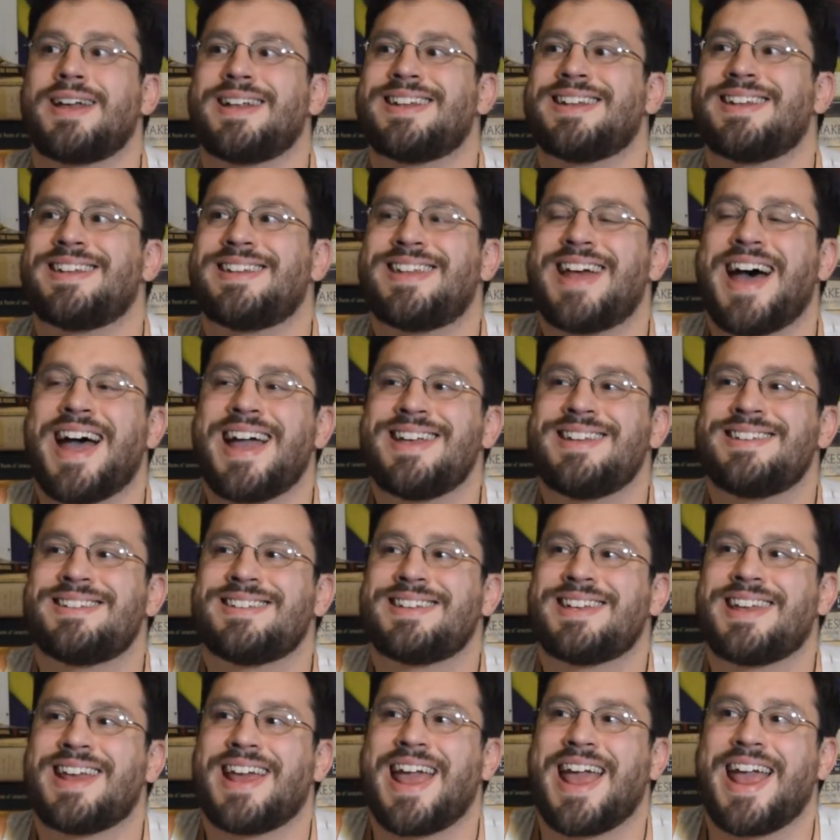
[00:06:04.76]
night
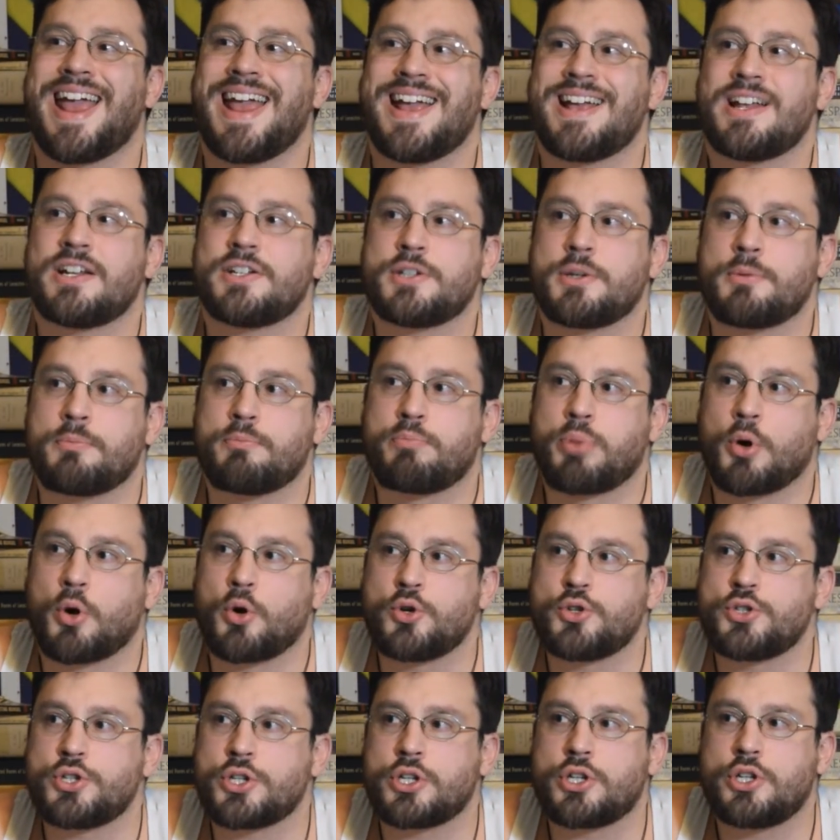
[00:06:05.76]
and
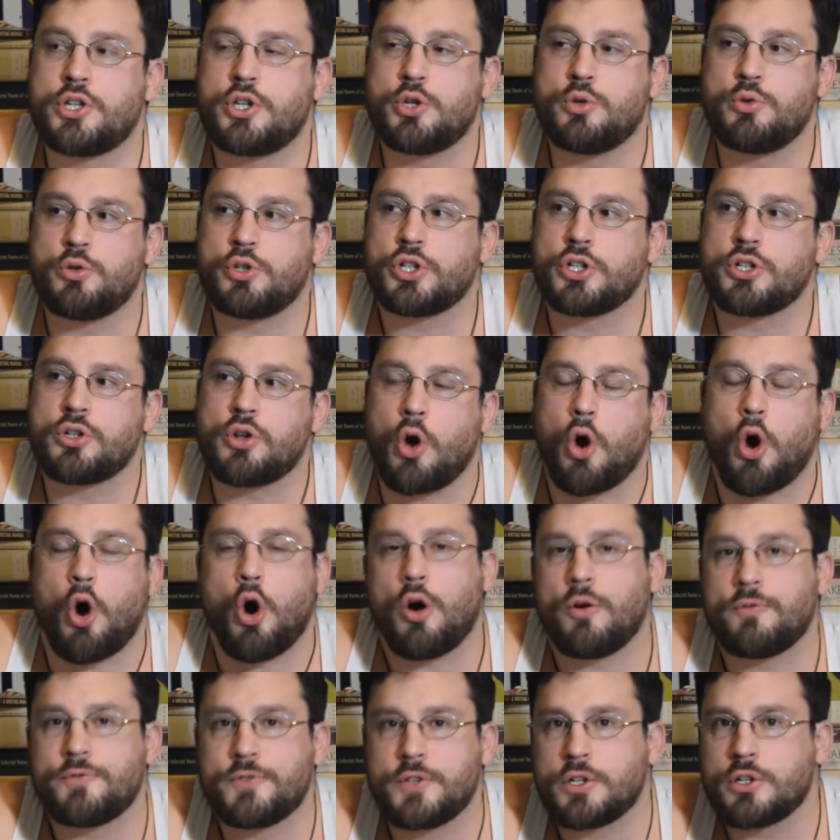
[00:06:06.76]
persecution
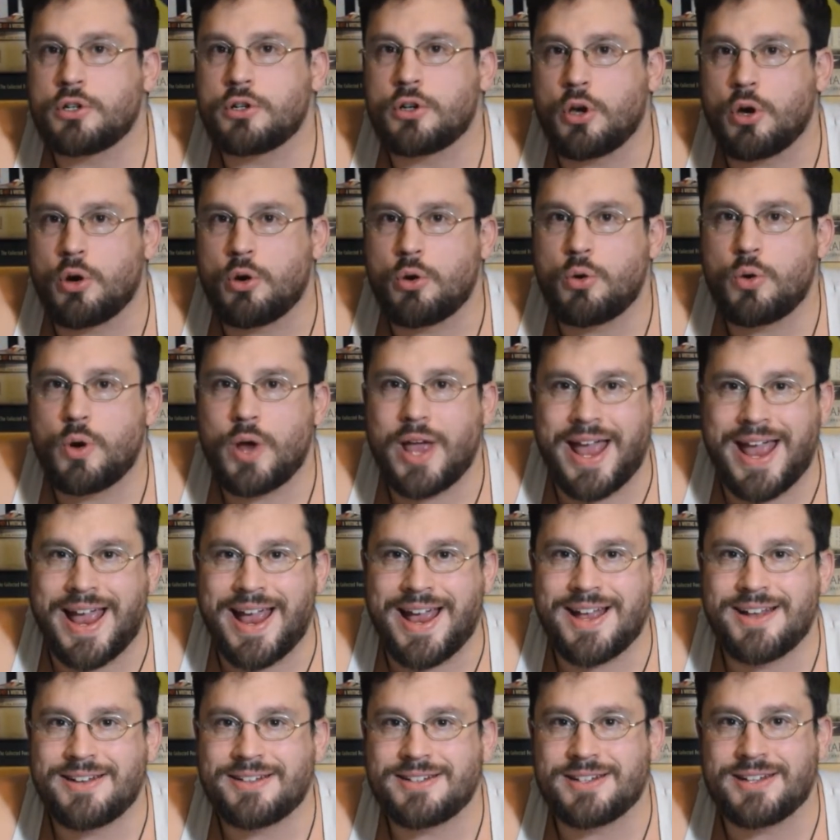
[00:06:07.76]
often go
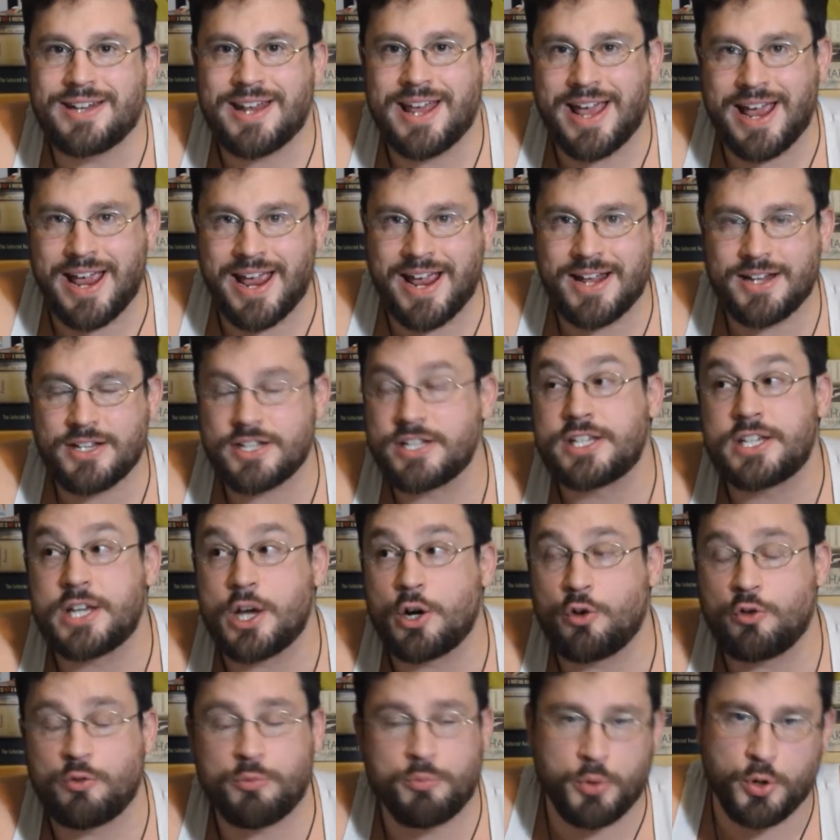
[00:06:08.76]
hand in hand.
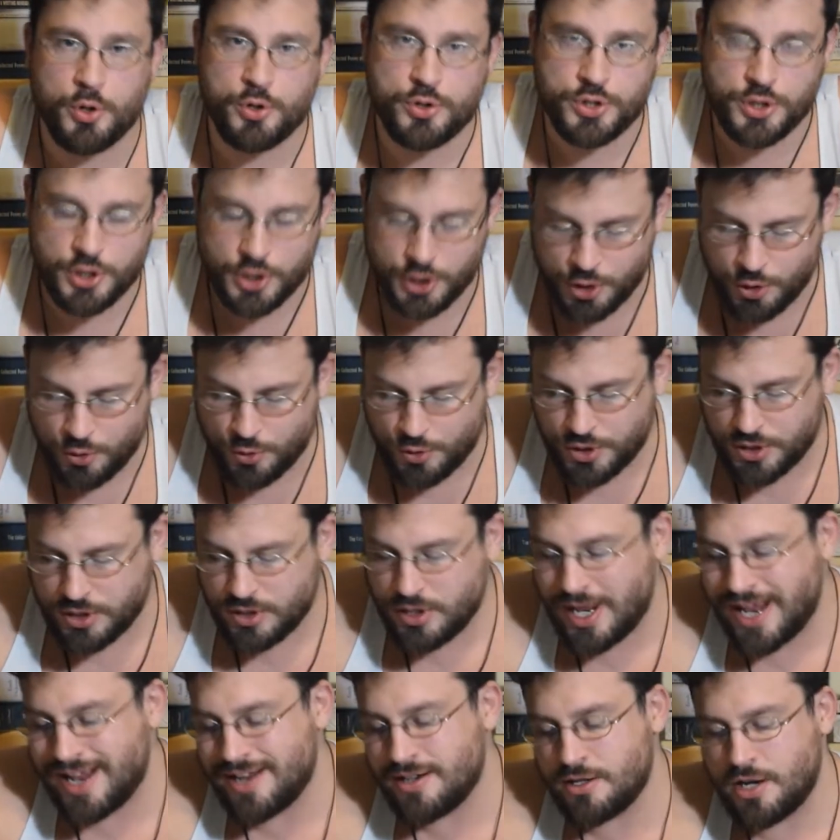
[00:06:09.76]
Self-persecution
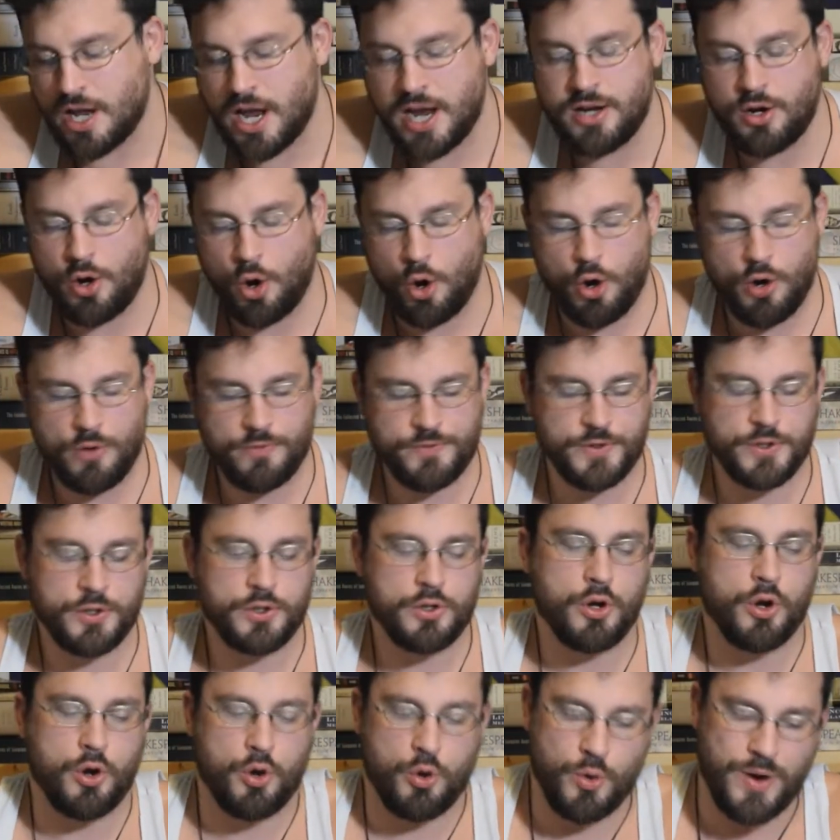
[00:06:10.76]
and night often
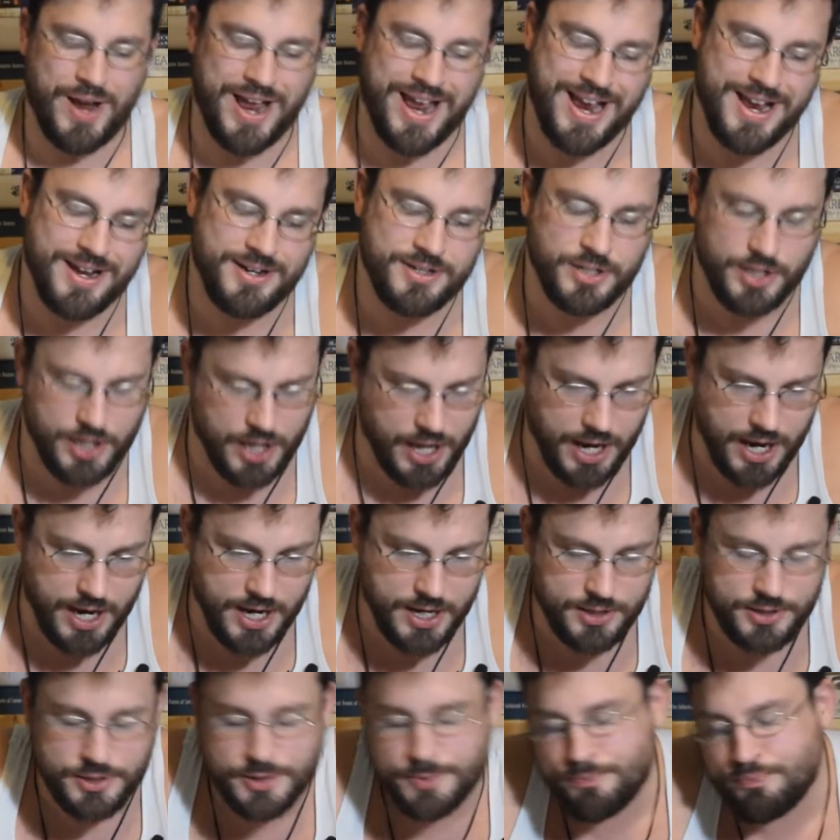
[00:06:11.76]
go hand in
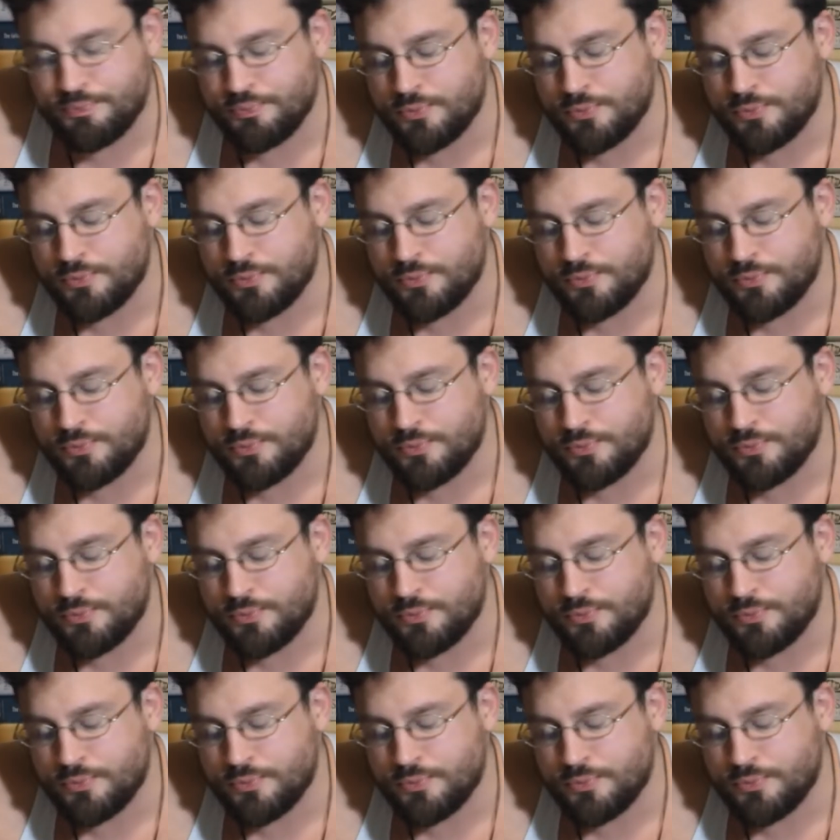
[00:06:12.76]
hand.